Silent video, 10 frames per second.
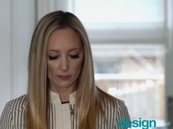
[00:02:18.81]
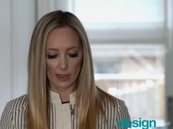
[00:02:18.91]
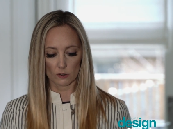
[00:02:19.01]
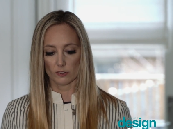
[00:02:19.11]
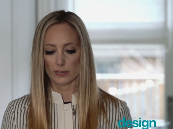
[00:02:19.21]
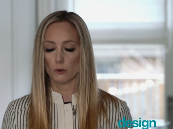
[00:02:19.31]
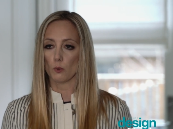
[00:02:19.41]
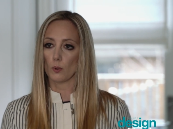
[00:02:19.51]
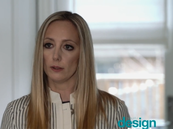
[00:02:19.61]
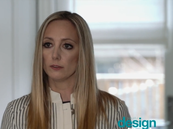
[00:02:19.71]
is actually an
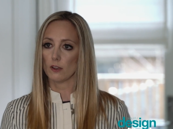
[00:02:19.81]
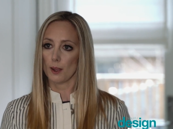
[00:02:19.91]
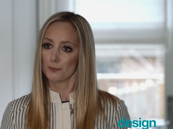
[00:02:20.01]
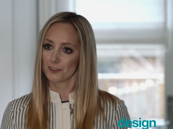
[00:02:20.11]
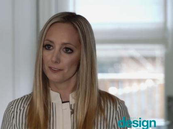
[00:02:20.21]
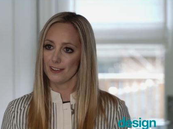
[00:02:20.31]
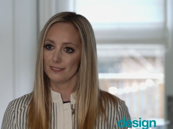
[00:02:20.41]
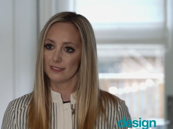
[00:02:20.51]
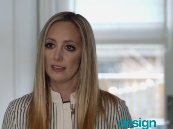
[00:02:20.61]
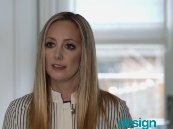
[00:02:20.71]
oiled top
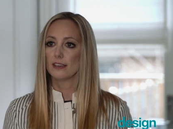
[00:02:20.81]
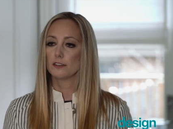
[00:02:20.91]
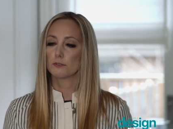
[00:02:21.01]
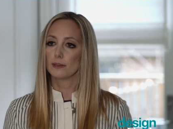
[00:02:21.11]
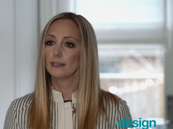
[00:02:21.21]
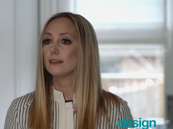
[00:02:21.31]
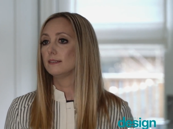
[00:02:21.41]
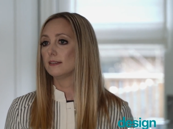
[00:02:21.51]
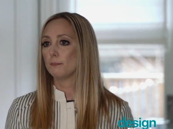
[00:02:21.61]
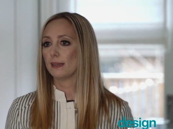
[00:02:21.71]
surface, is really
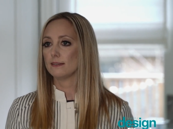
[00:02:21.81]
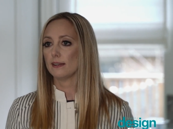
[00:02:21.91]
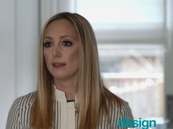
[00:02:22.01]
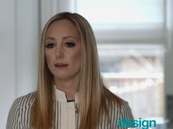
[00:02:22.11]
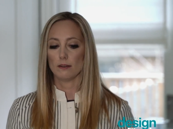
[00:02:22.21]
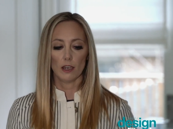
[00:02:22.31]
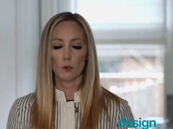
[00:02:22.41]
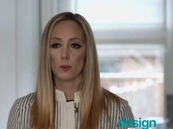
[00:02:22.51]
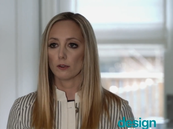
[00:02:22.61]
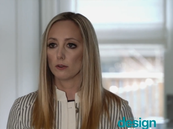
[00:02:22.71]
easy to maintain. A
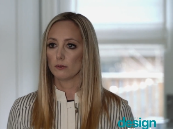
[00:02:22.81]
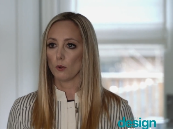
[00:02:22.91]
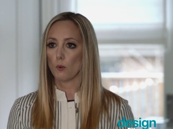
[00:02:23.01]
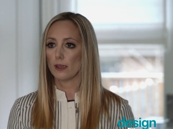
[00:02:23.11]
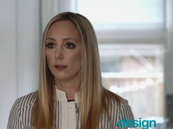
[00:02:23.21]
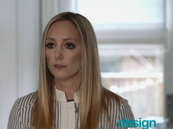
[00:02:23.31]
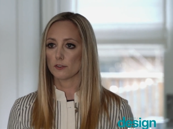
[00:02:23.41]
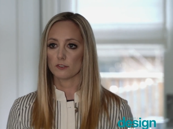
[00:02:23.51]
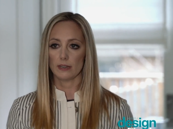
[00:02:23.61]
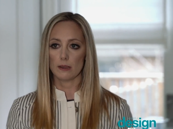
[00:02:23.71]
quick oil if
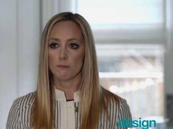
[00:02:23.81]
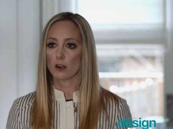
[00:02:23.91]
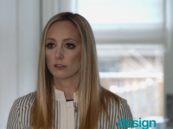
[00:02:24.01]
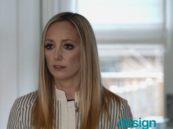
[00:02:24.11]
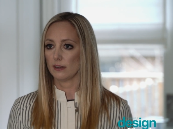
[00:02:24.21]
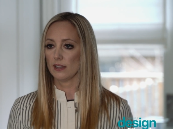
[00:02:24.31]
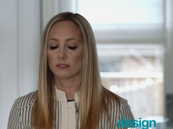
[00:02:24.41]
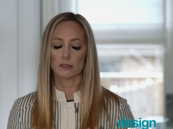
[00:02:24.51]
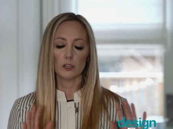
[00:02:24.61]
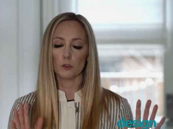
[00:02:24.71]
there's any marks and
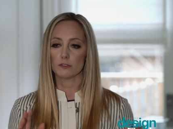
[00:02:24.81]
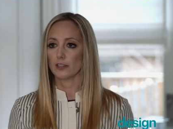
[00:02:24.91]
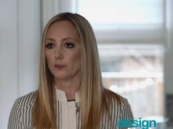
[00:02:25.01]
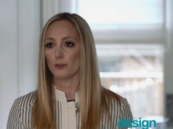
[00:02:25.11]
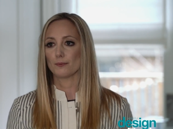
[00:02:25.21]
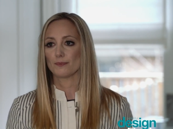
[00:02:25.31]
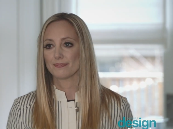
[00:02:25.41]
nicks, it looks like new.